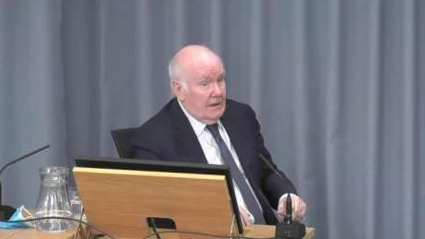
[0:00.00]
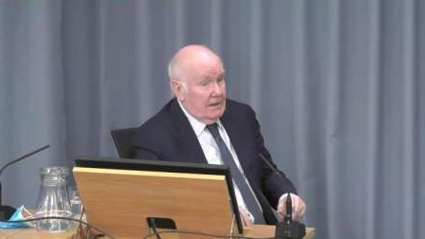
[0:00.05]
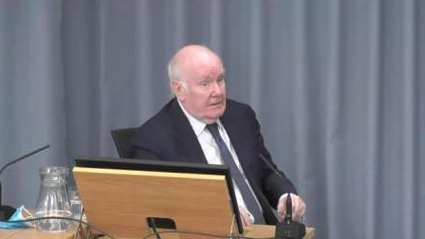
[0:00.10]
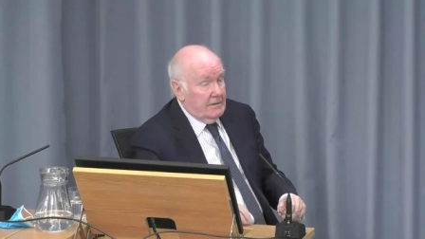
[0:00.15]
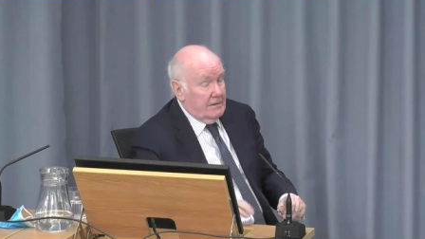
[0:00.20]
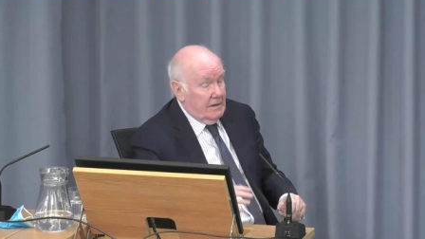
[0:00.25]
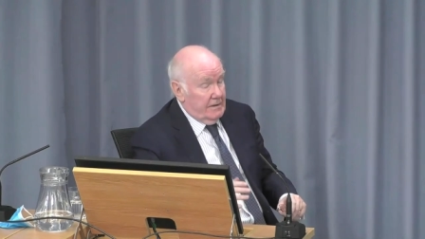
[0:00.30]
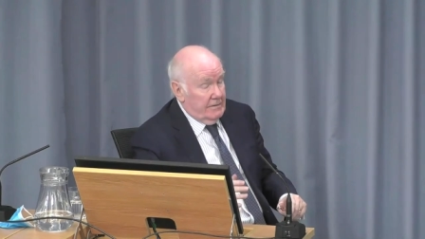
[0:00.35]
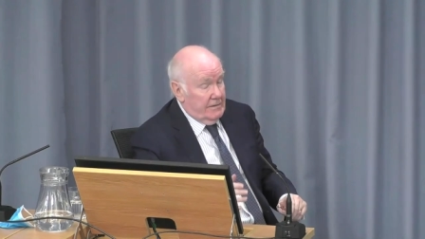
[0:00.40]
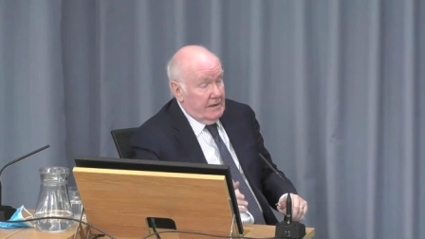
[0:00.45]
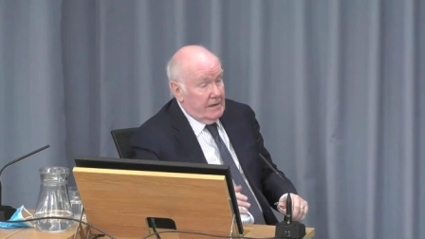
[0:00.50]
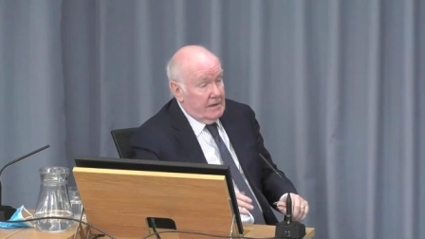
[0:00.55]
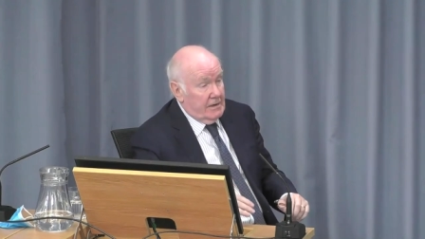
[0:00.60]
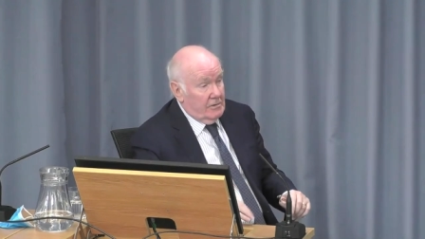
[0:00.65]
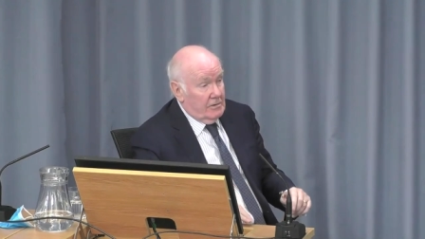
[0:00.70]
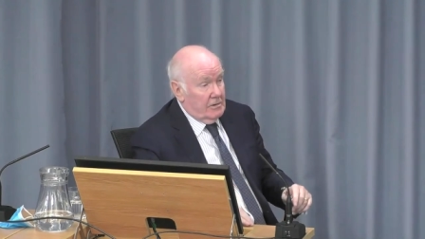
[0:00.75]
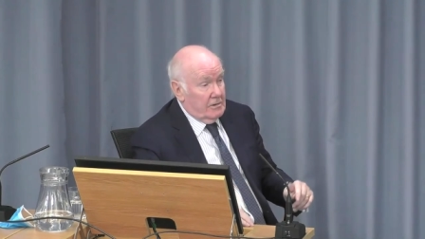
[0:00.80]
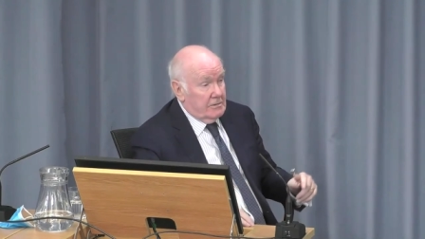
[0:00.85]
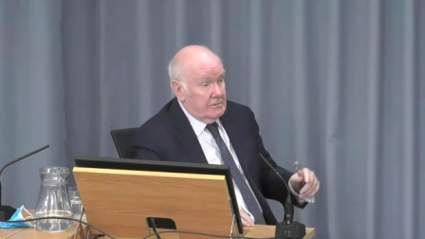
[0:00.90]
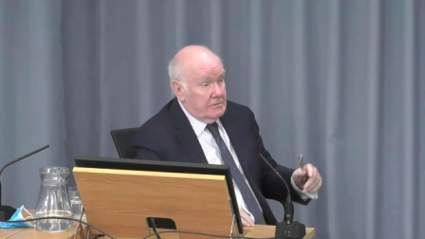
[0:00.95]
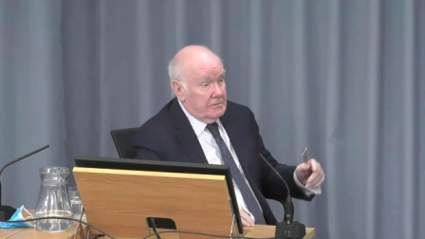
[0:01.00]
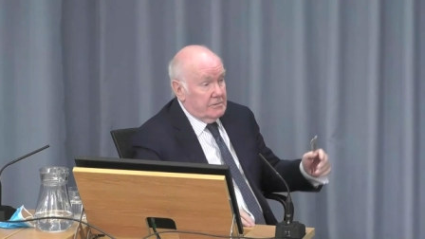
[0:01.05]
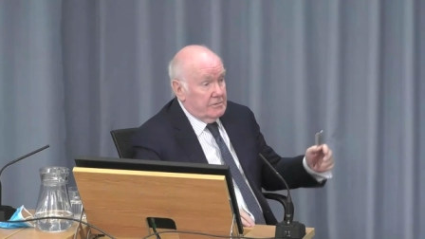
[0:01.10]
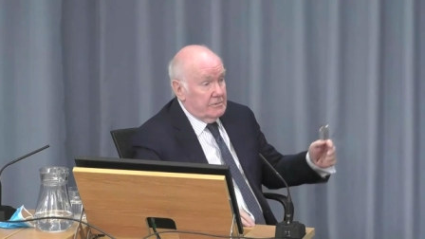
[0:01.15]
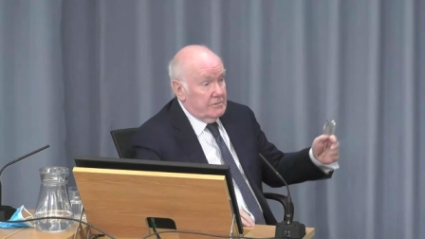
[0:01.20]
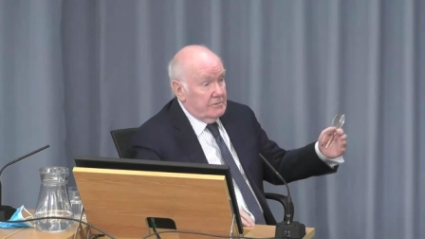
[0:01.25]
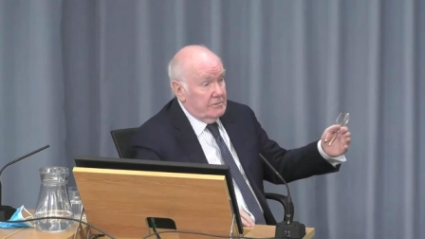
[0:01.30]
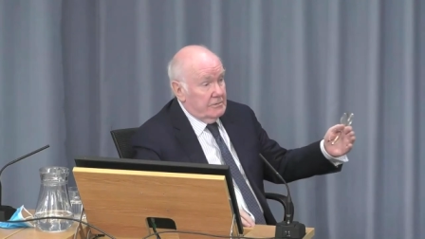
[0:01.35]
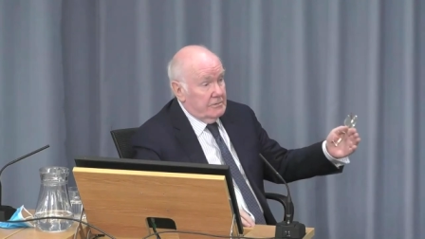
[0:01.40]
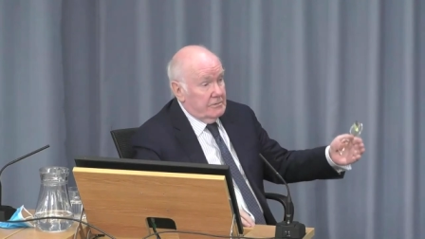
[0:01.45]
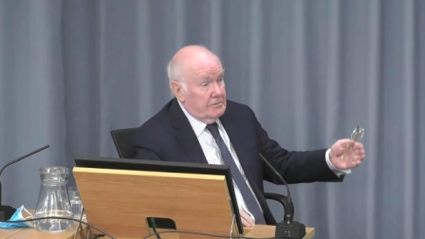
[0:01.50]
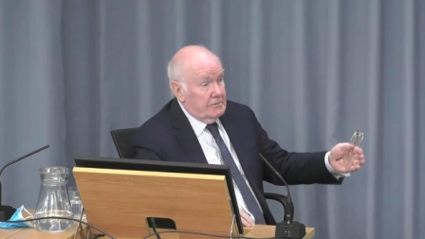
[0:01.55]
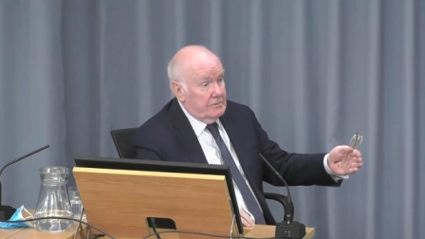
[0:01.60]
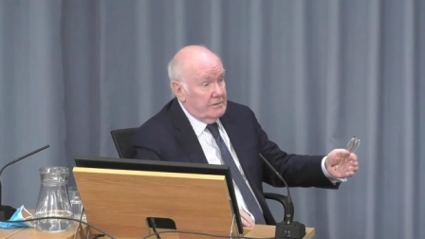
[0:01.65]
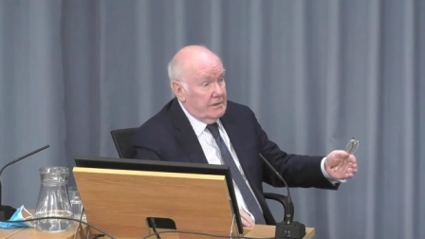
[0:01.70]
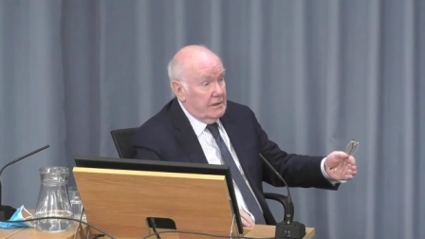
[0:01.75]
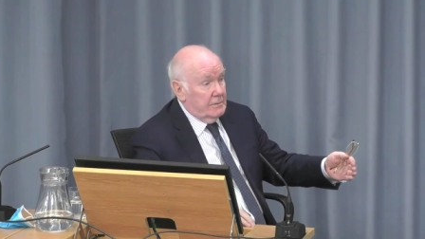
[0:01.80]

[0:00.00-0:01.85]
And then they get on to